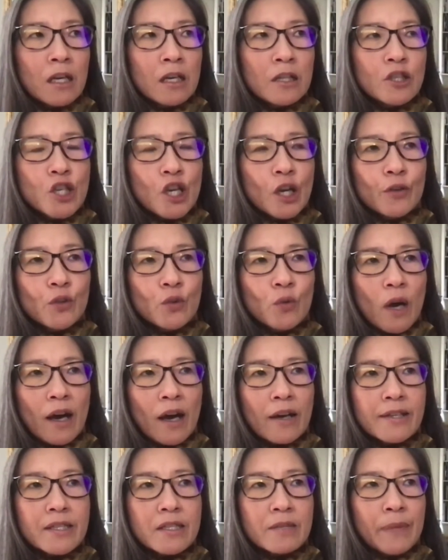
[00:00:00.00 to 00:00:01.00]
Joe, you
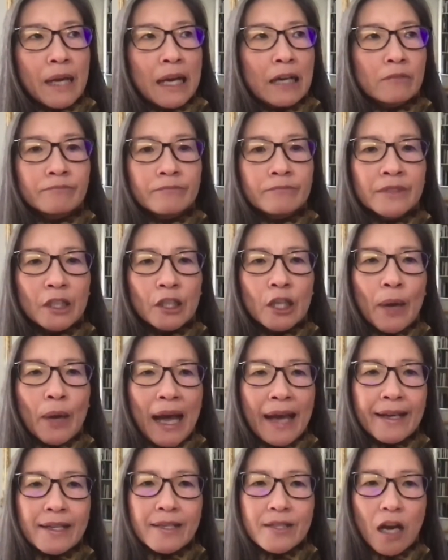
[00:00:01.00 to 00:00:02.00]
asked about, you know,
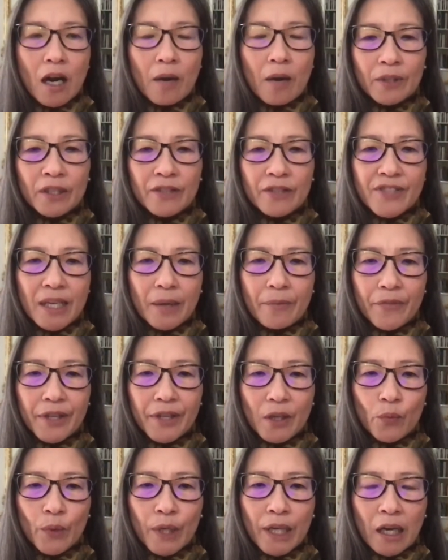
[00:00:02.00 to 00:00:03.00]
an example of
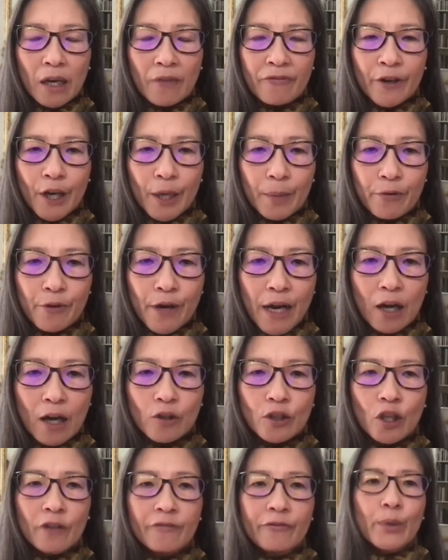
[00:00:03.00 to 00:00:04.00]
something we are very
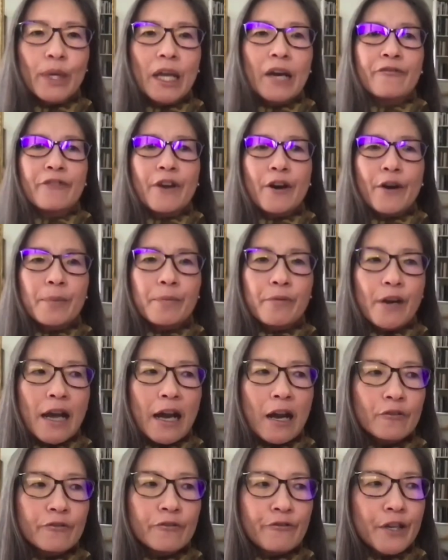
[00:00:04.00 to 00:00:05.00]
proud of. We are very
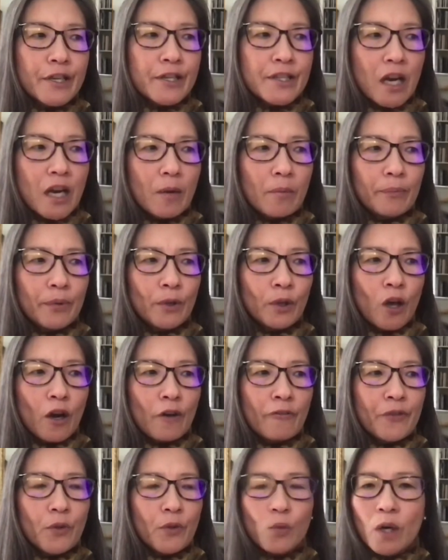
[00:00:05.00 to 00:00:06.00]
proud, for example,
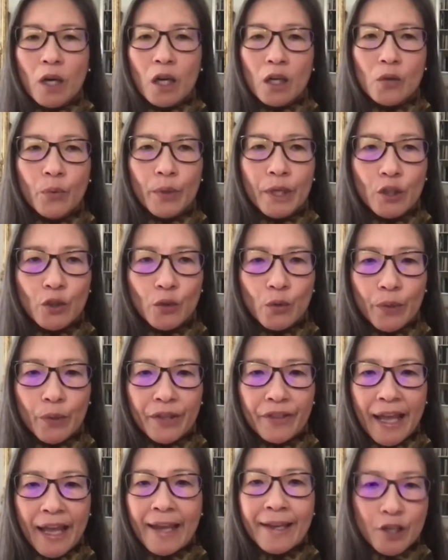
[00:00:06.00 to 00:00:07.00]
of the work we do
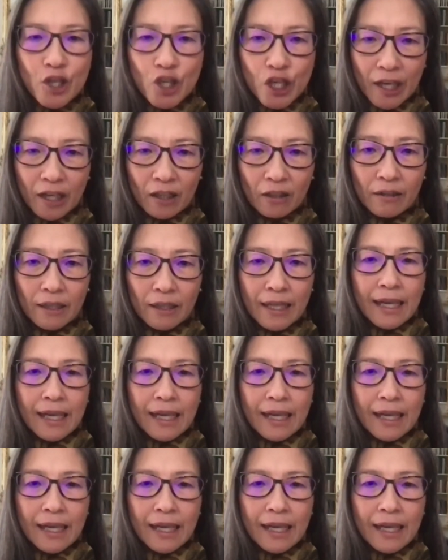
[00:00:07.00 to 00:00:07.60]
with eggshell.